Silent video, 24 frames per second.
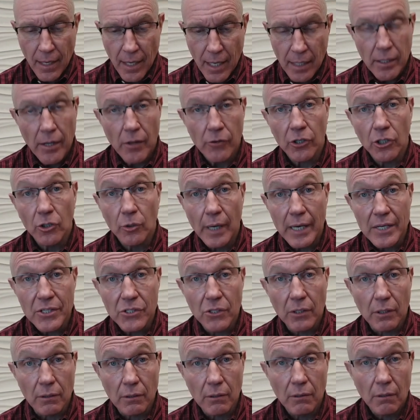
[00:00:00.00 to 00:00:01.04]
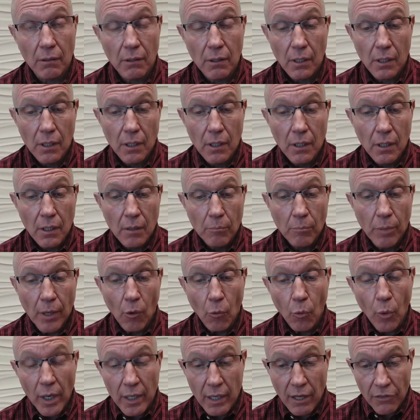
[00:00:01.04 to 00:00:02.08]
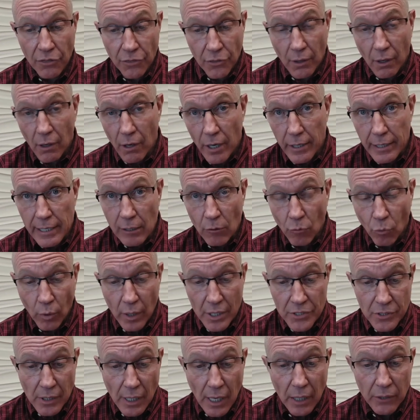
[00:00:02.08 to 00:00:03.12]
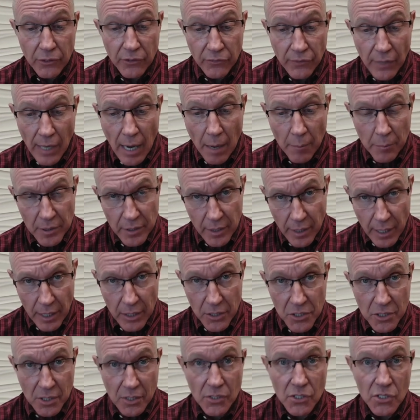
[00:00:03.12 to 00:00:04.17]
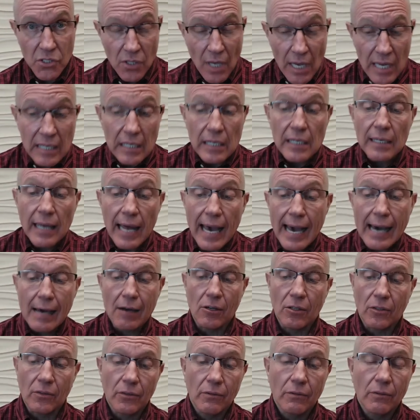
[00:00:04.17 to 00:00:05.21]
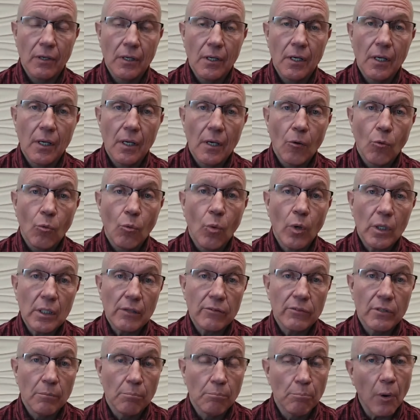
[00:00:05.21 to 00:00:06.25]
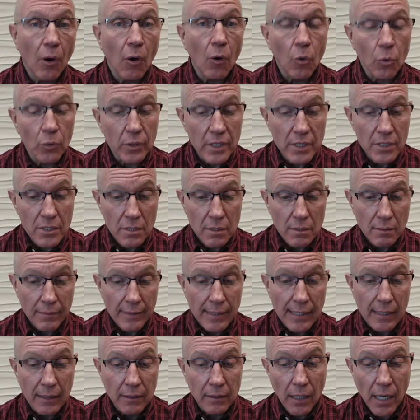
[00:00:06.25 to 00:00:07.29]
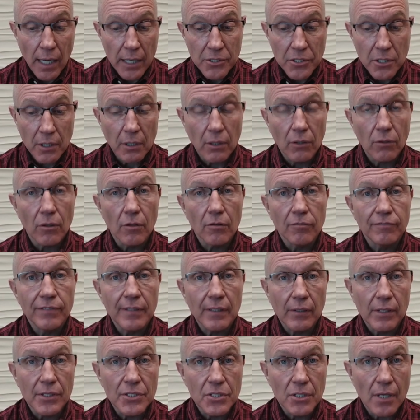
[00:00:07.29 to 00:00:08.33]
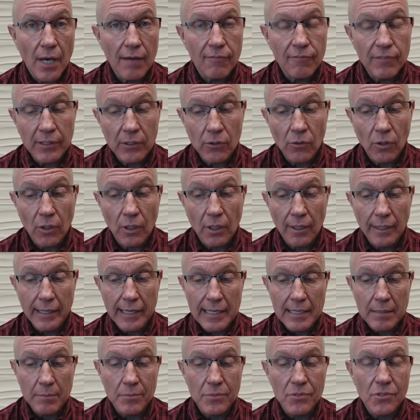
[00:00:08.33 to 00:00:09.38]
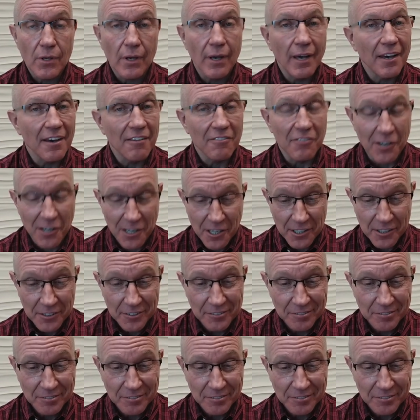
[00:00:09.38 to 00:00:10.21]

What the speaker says: Another question. By what authority was our denomination staking out one of the boldest theological, philosophical claims ever?